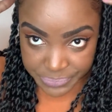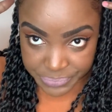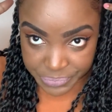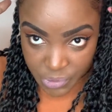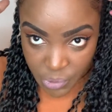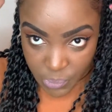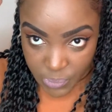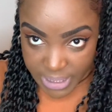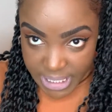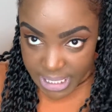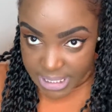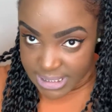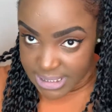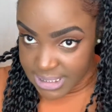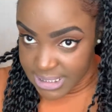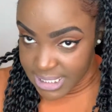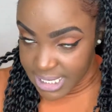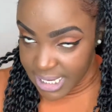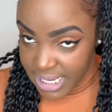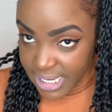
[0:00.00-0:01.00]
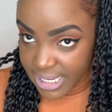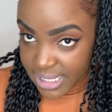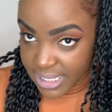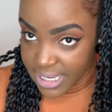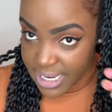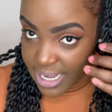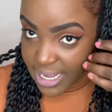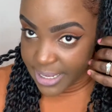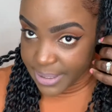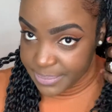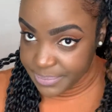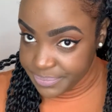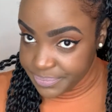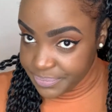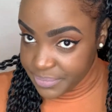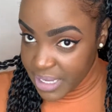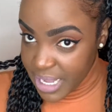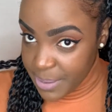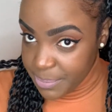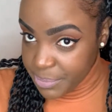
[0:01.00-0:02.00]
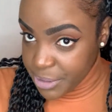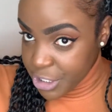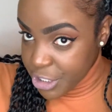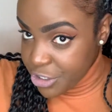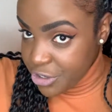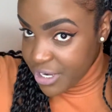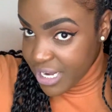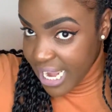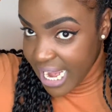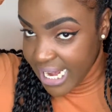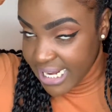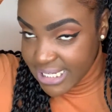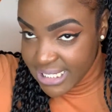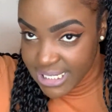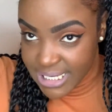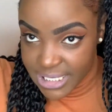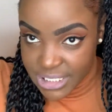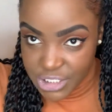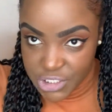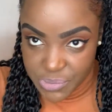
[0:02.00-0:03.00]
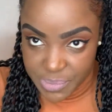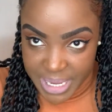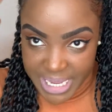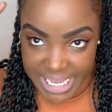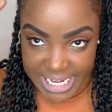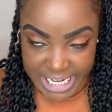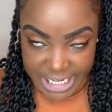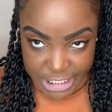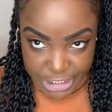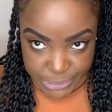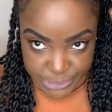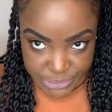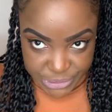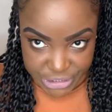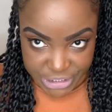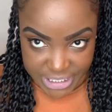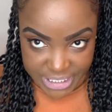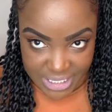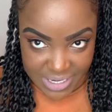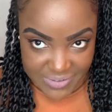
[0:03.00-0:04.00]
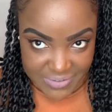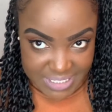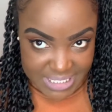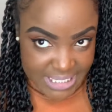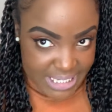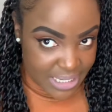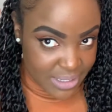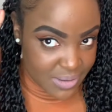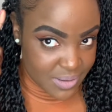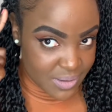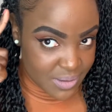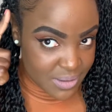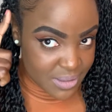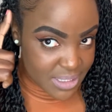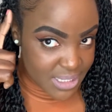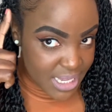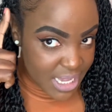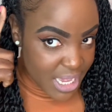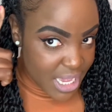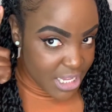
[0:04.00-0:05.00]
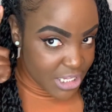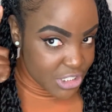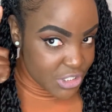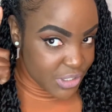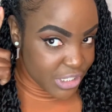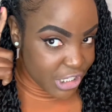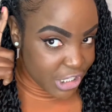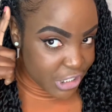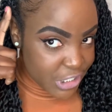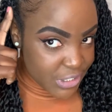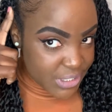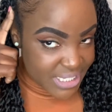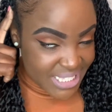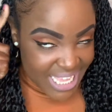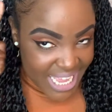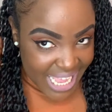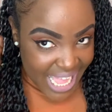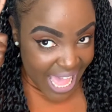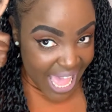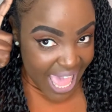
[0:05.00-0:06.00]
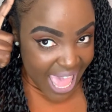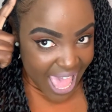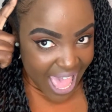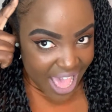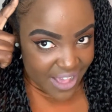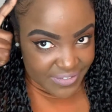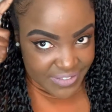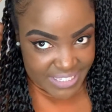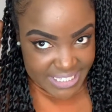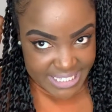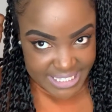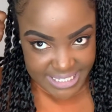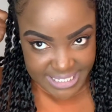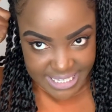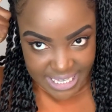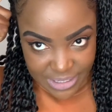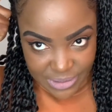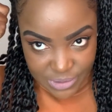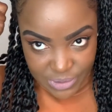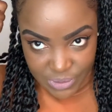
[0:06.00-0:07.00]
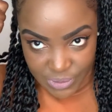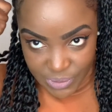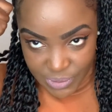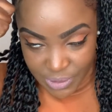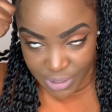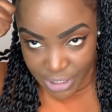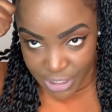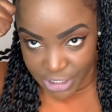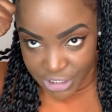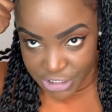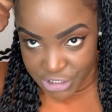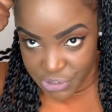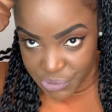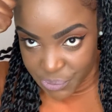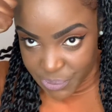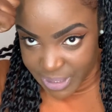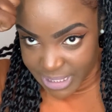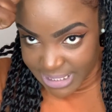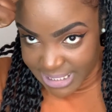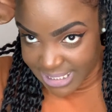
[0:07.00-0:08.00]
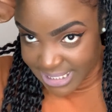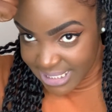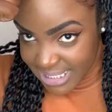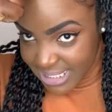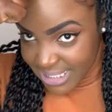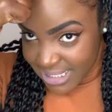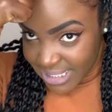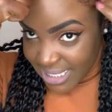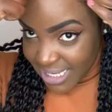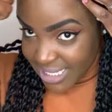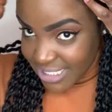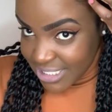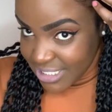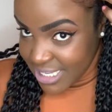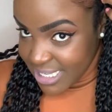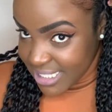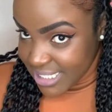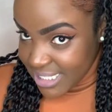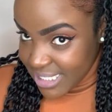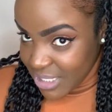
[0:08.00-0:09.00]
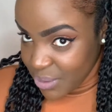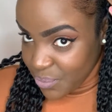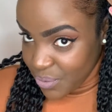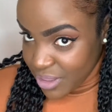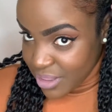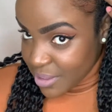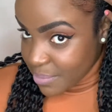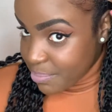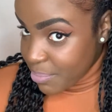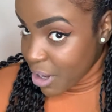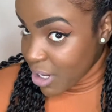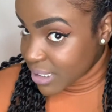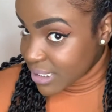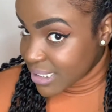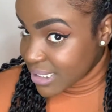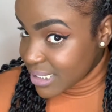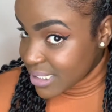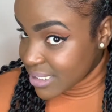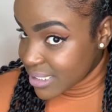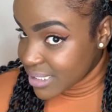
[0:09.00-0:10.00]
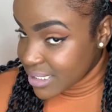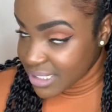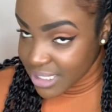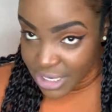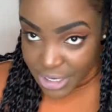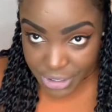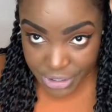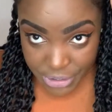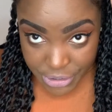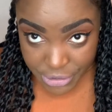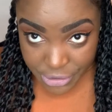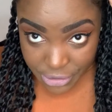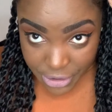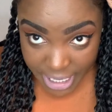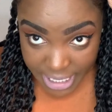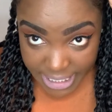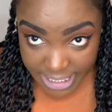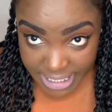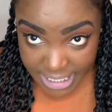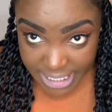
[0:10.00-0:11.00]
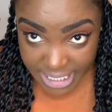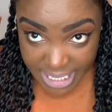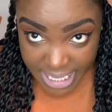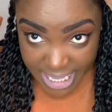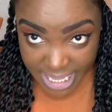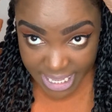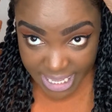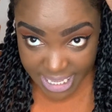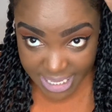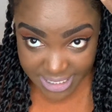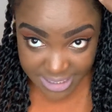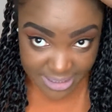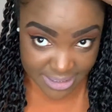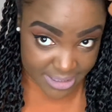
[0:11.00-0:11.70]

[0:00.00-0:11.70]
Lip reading: when I said I'm creating it to make an illusion of singles. So it looks like I have single twists, as you can see with the boxes right here.